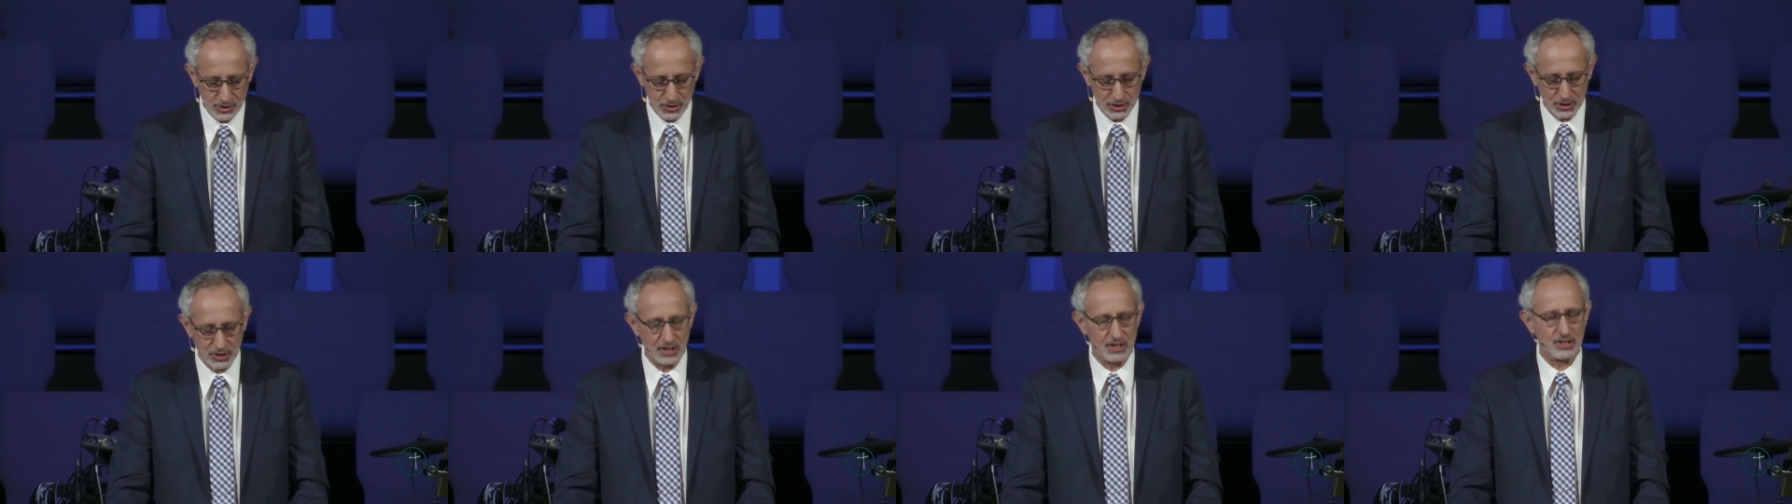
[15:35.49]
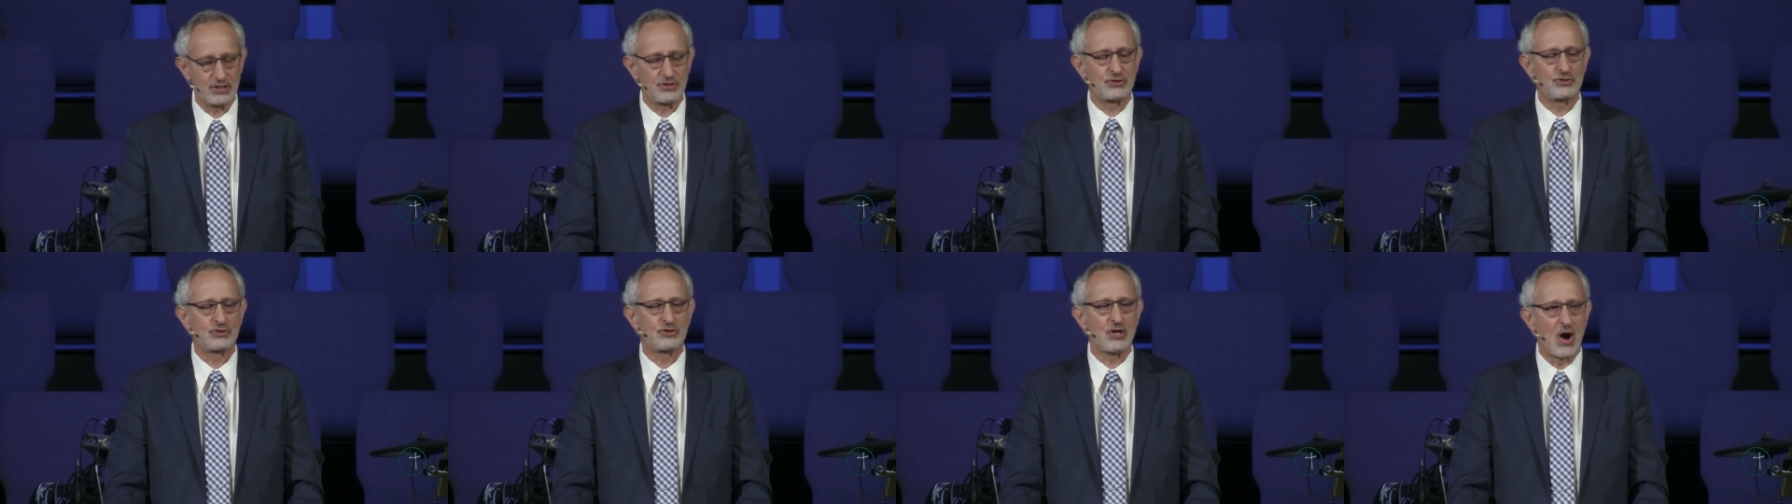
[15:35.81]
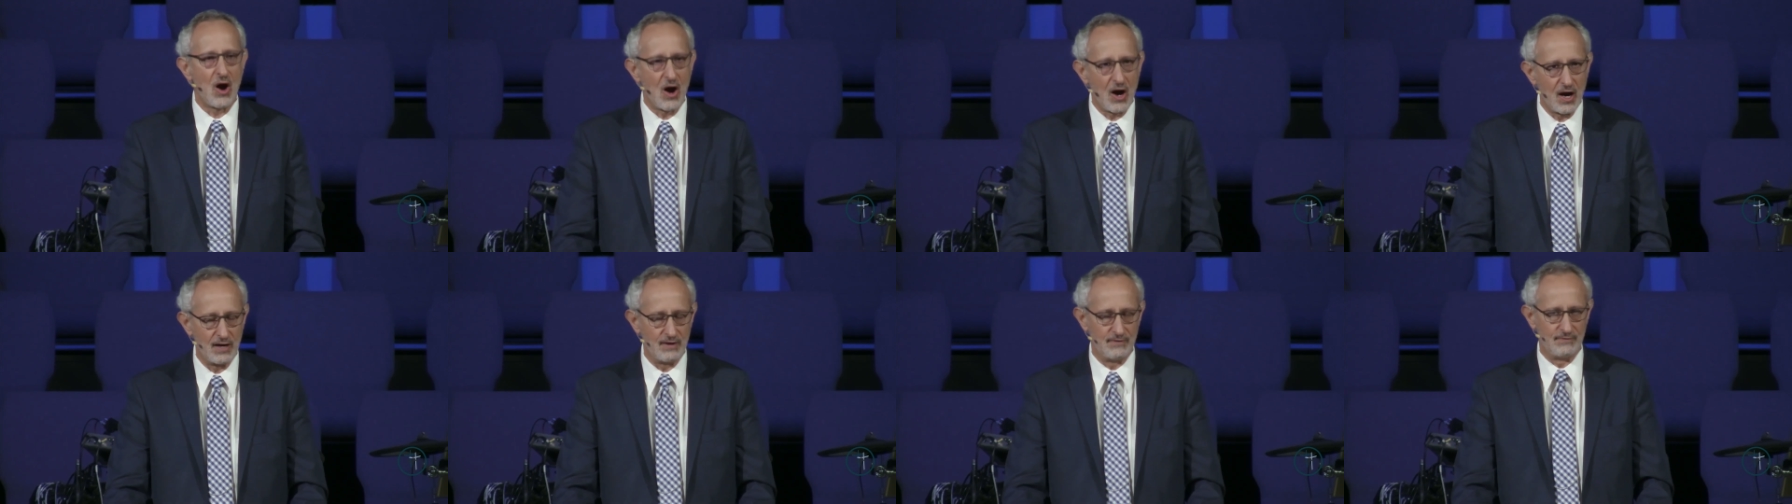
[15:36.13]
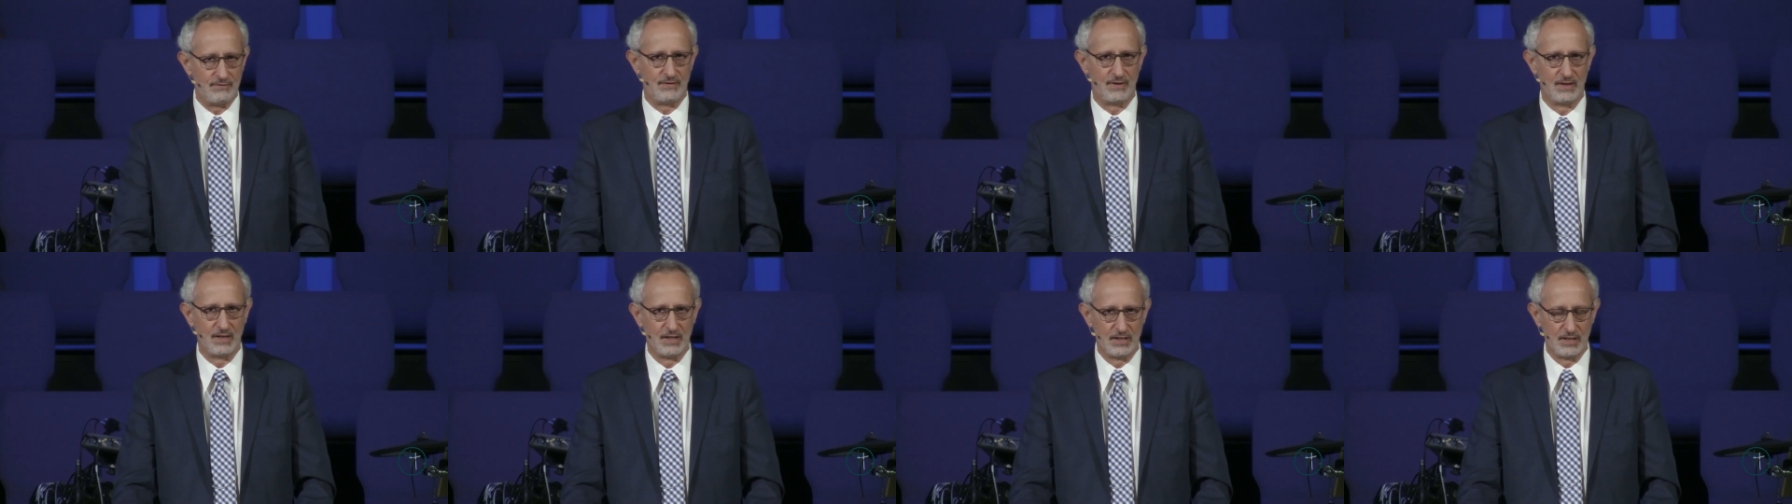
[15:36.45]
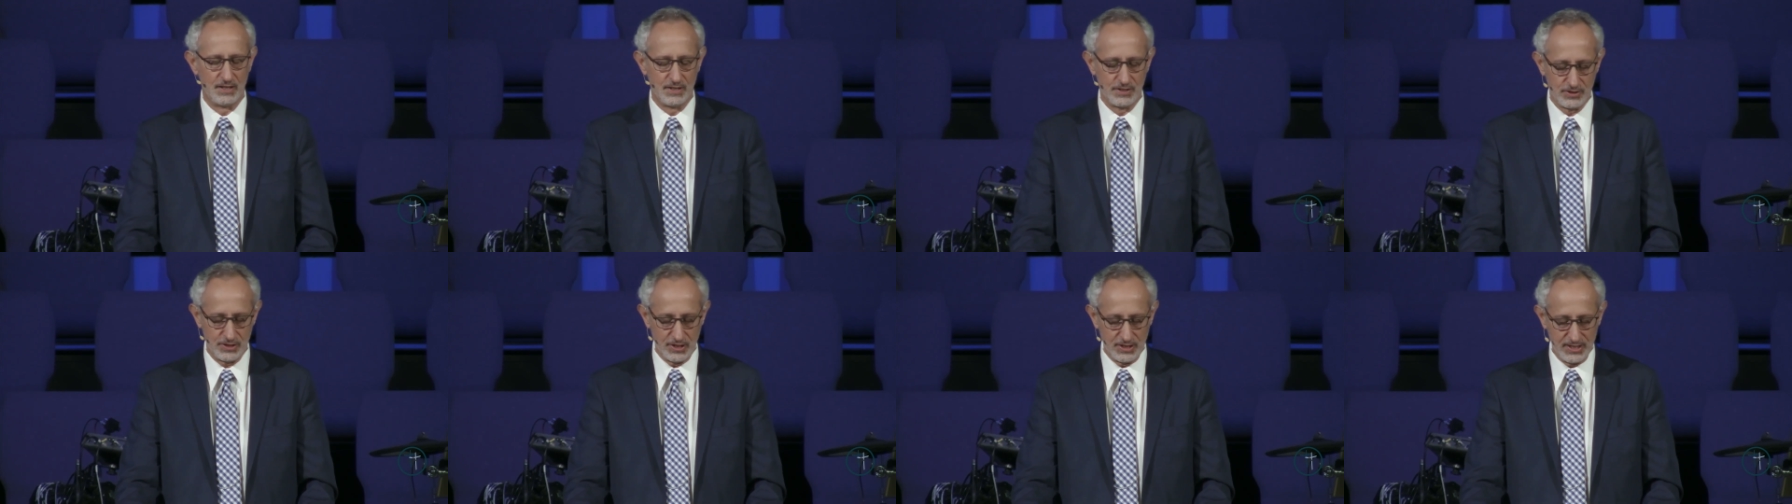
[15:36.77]
you're going to starve
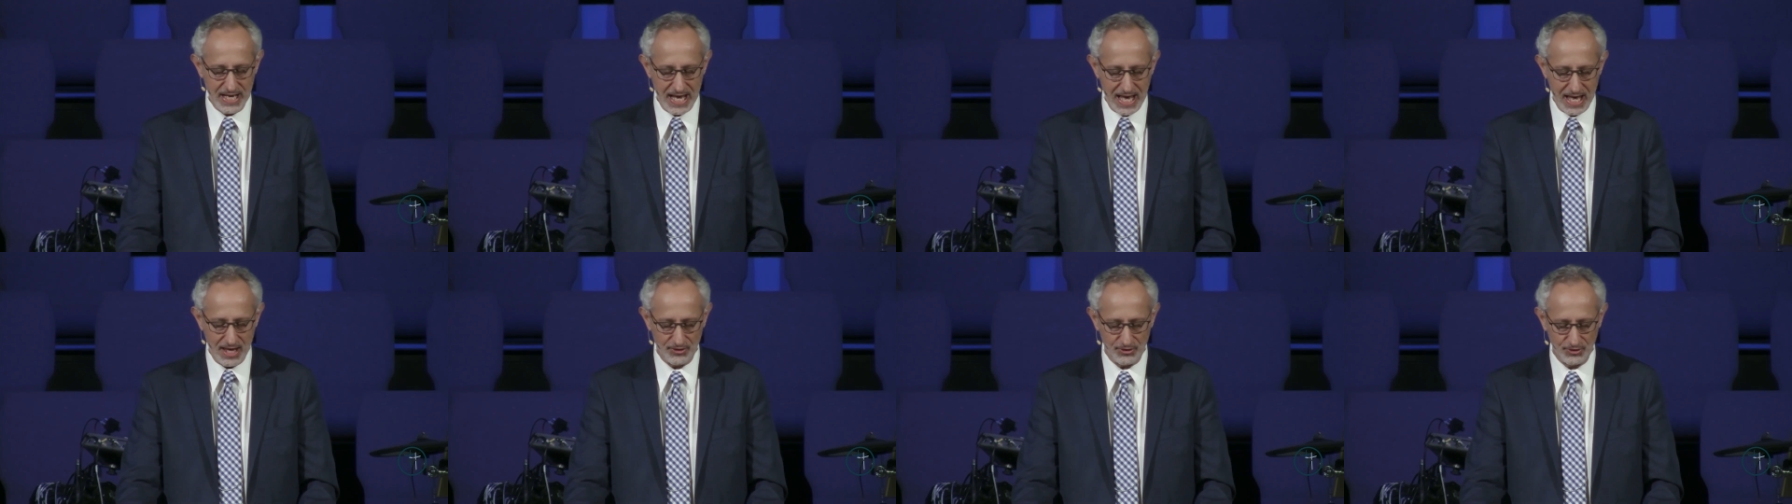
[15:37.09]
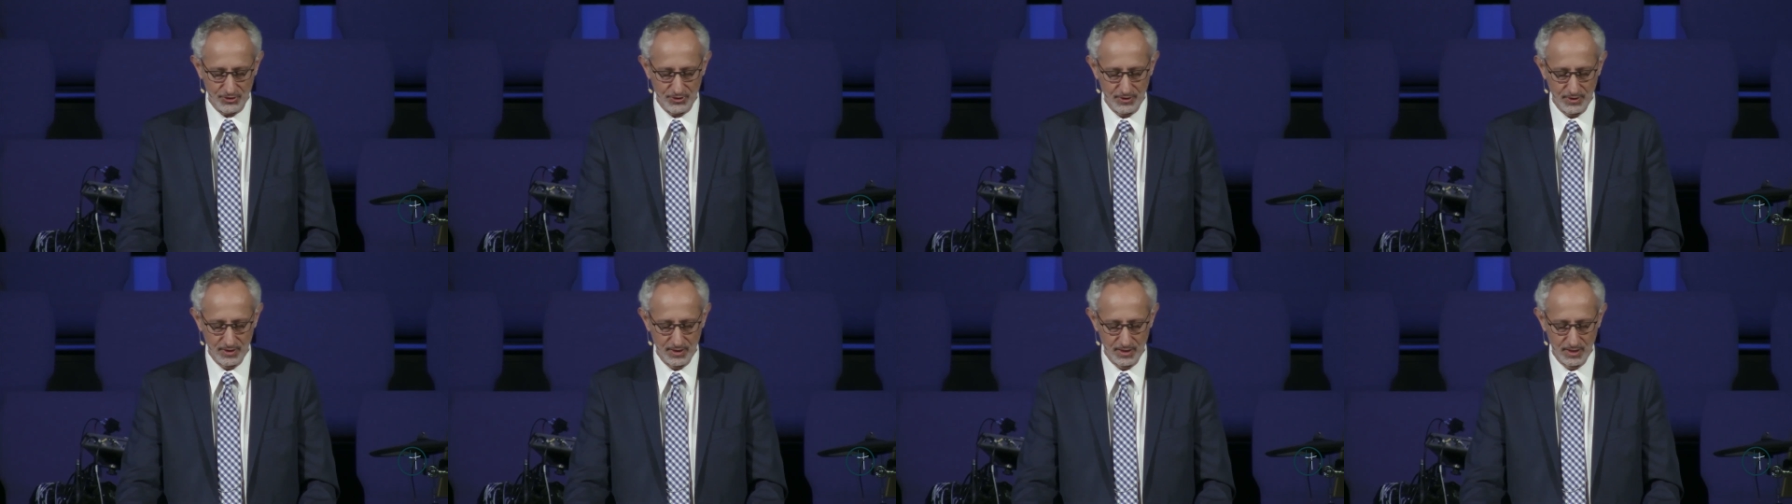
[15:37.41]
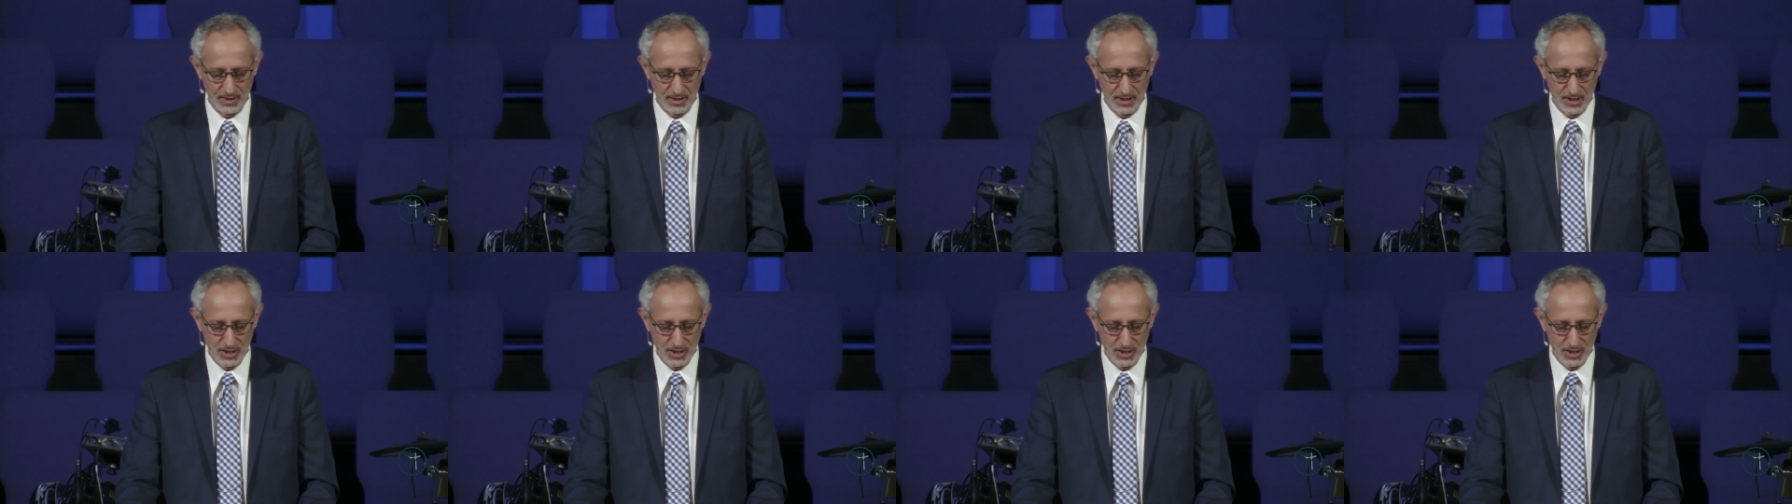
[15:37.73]
to death